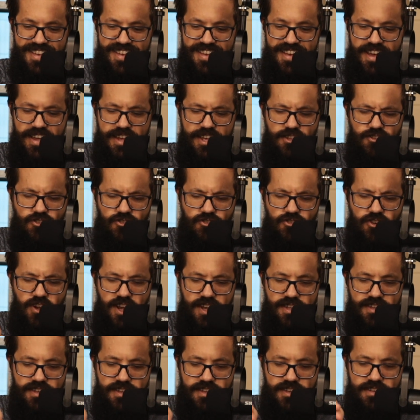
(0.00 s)
I get
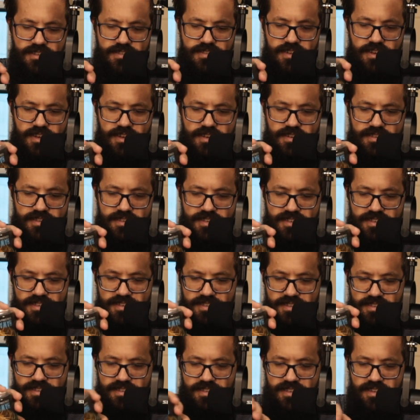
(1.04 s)
distracted easy,
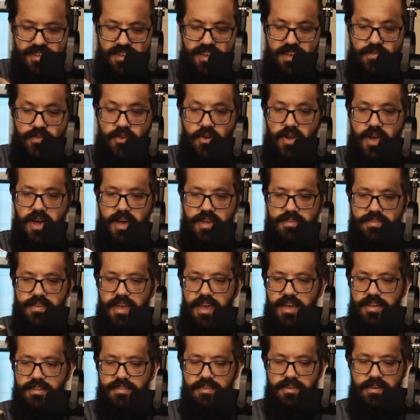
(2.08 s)
if you guys
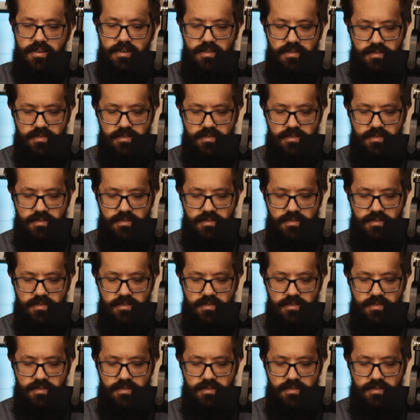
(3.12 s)
can't tell.